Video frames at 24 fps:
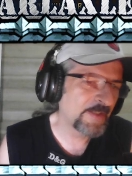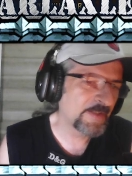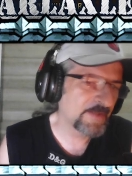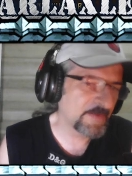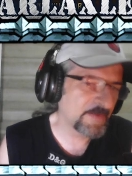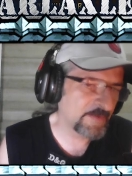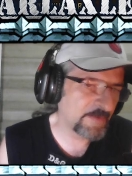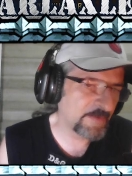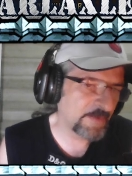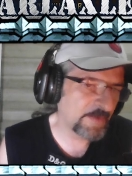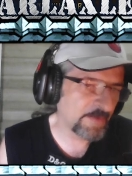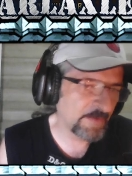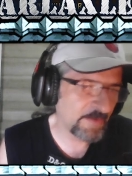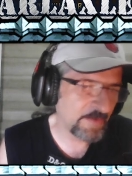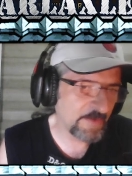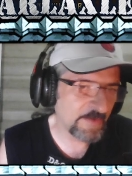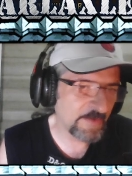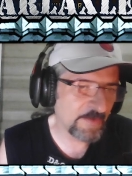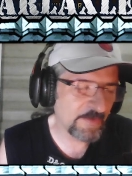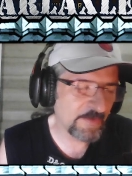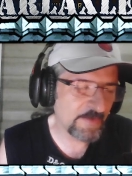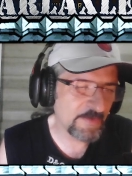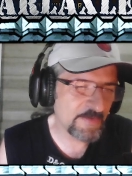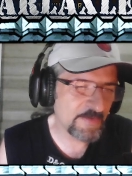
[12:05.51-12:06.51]
Still,
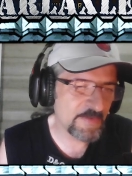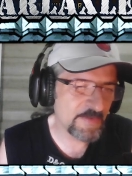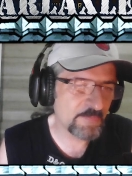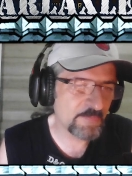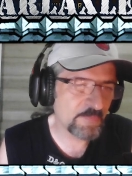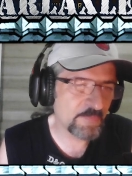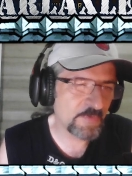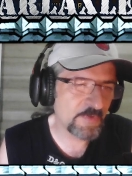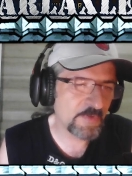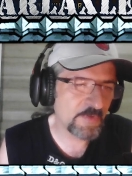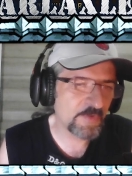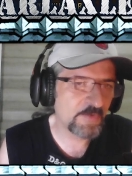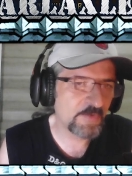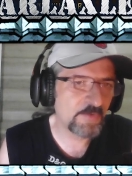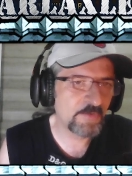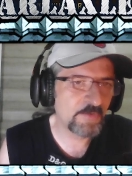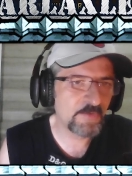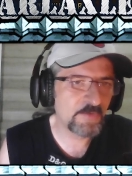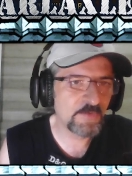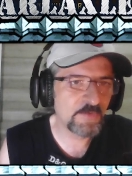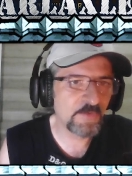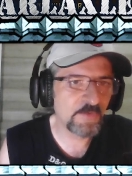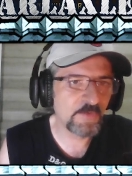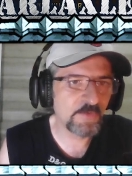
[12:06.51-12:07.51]
this is pretty good.
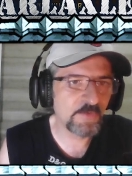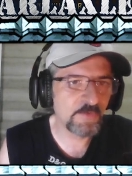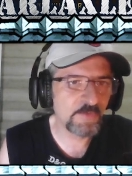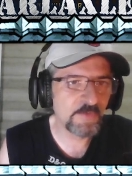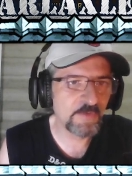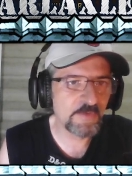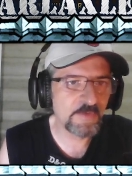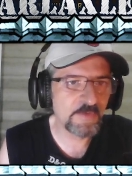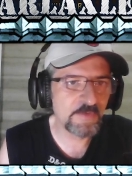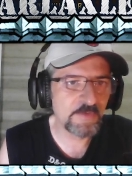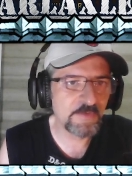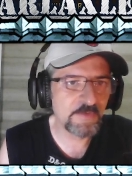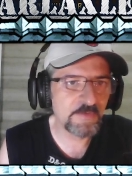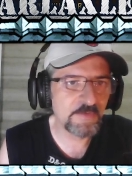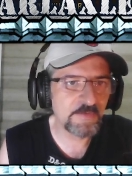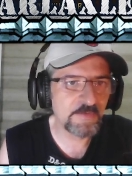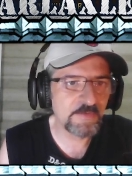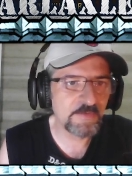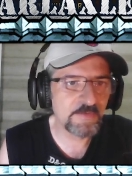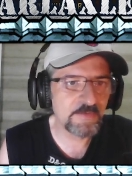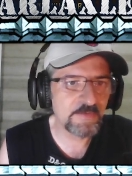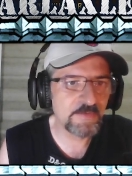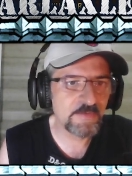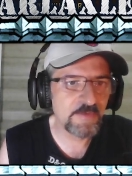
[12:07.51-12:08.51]

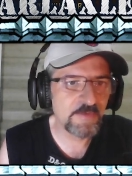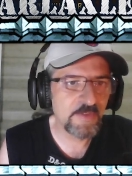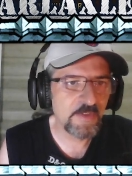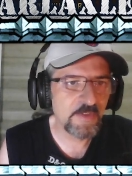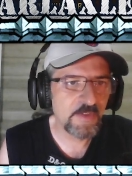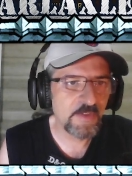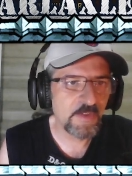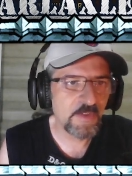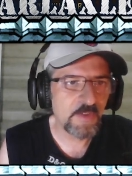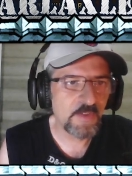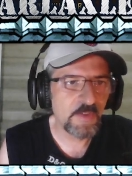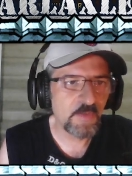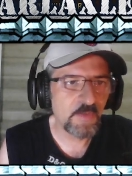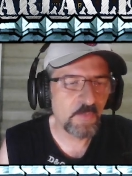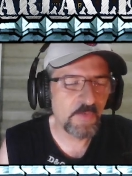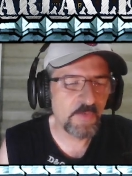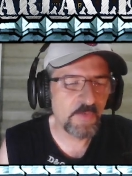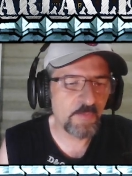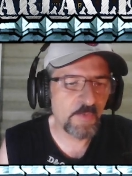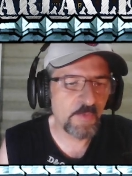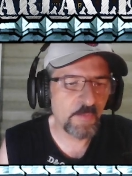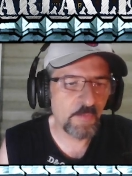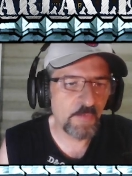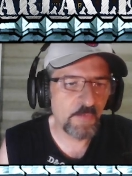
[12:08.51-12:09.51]
So with
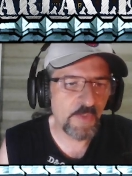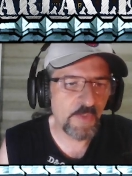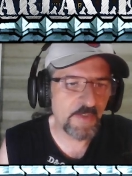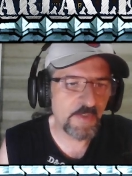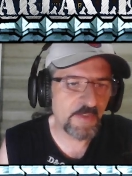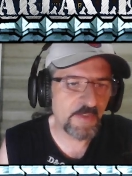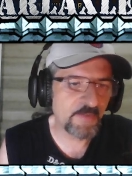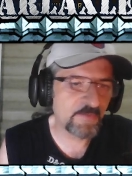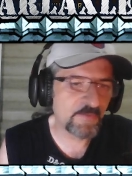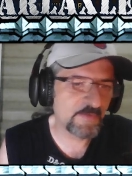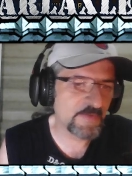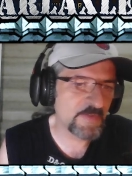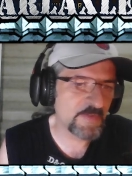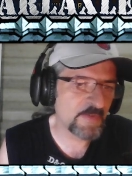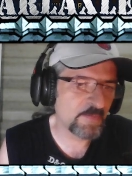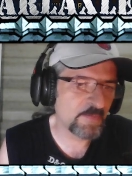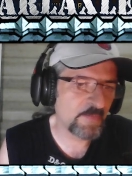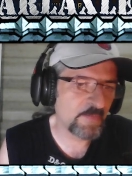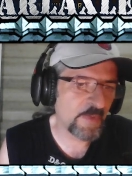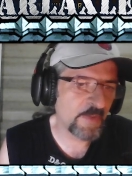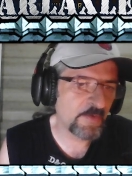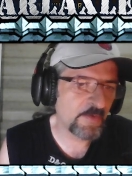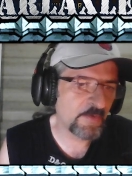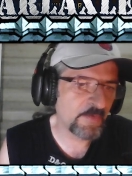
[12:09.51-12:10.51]
Mamuna, it doesn't
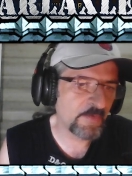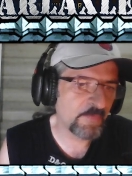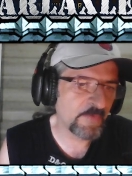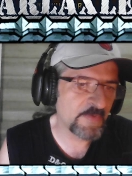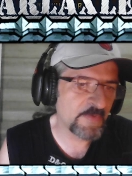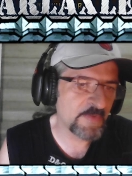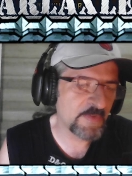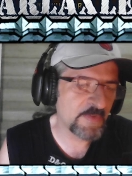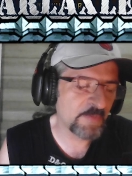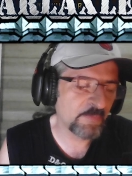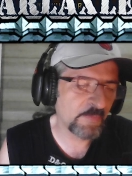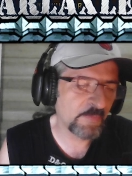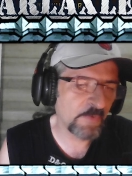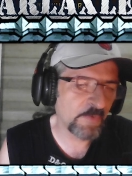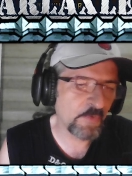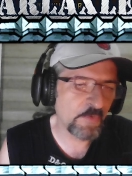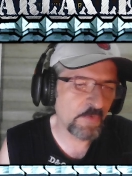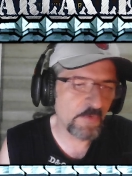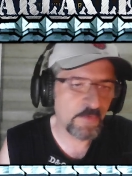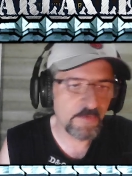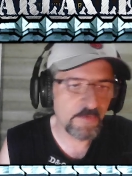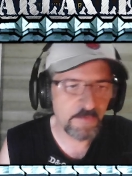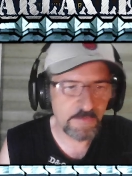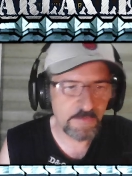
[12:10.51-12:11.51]
matter if it's deploy
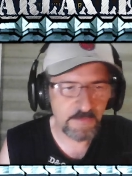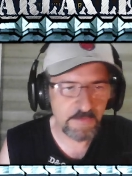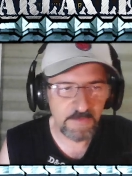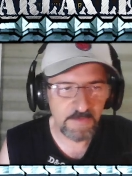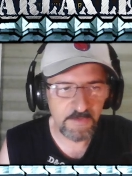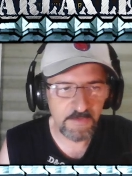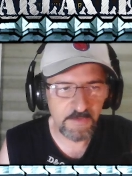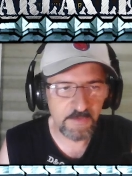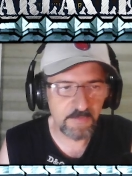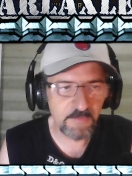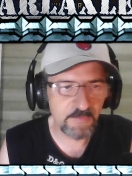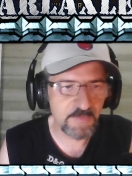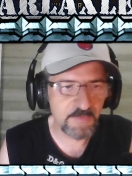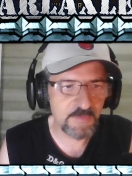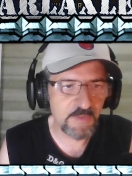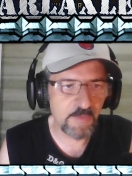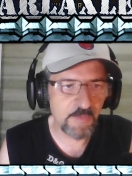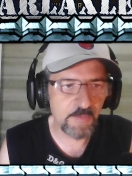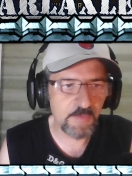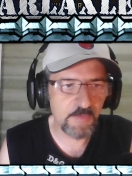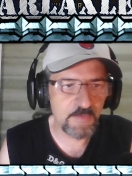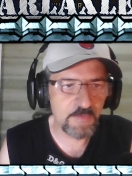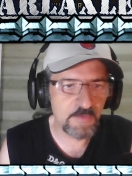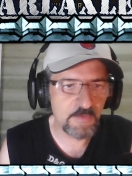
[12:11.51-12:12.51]
or
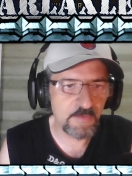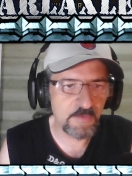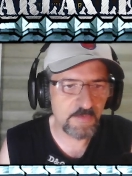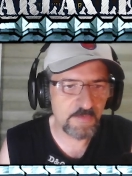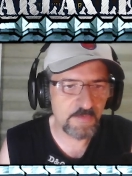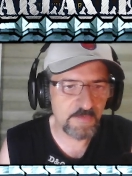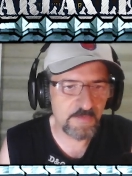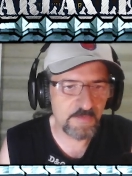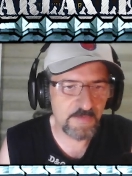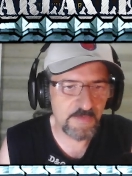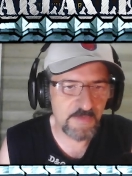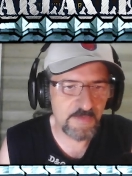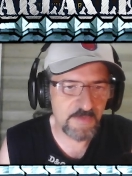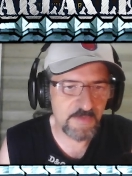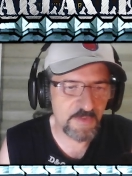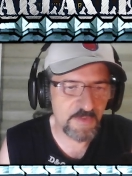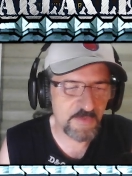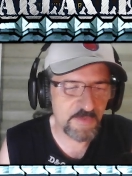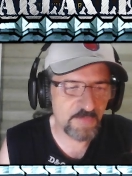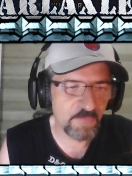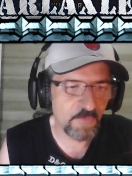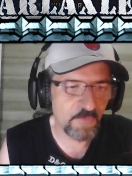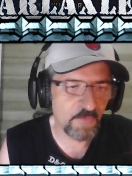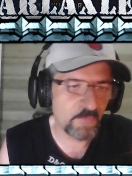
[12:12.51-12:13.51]
summon. So this is
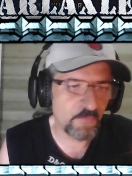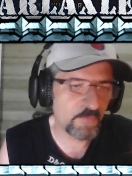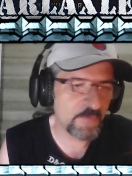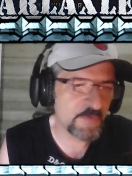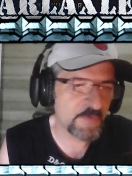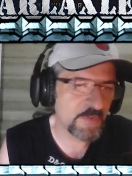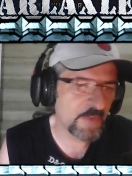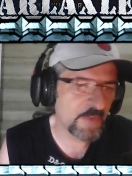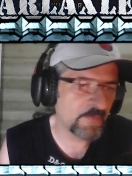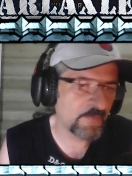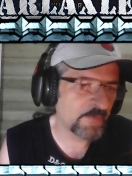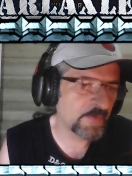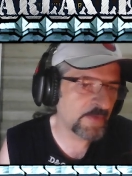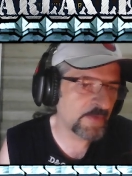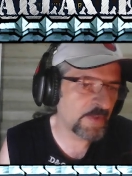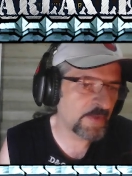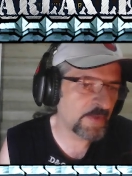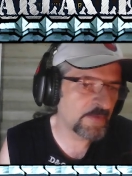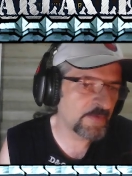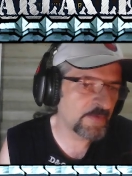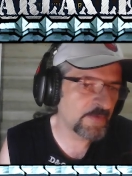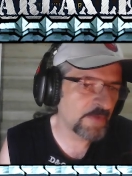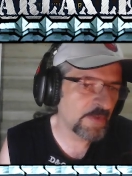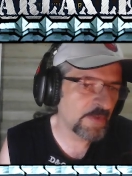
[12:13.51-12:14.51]
just 4 for 7 card.